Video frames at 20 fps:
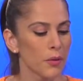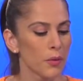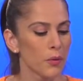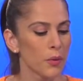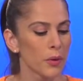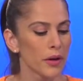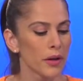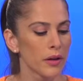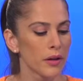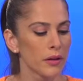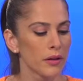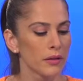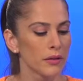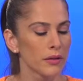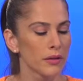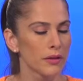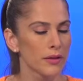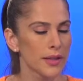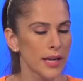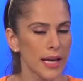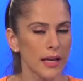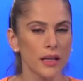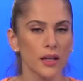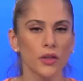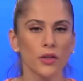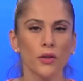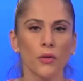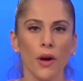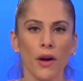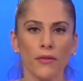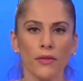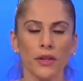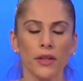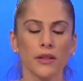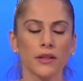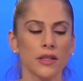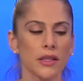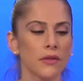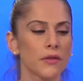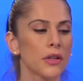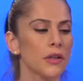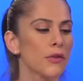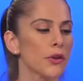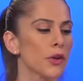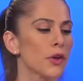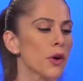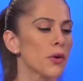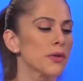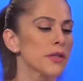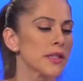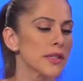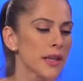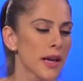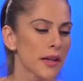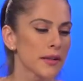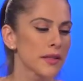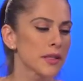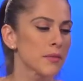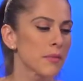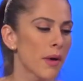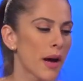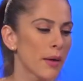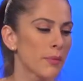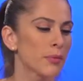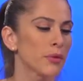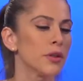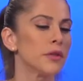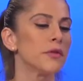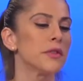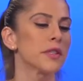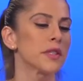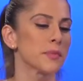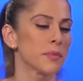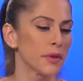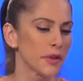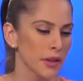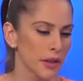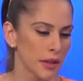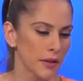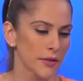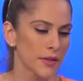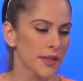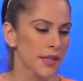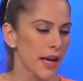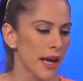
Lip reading: will take in new evidence, even if it goes against my previous beliefs,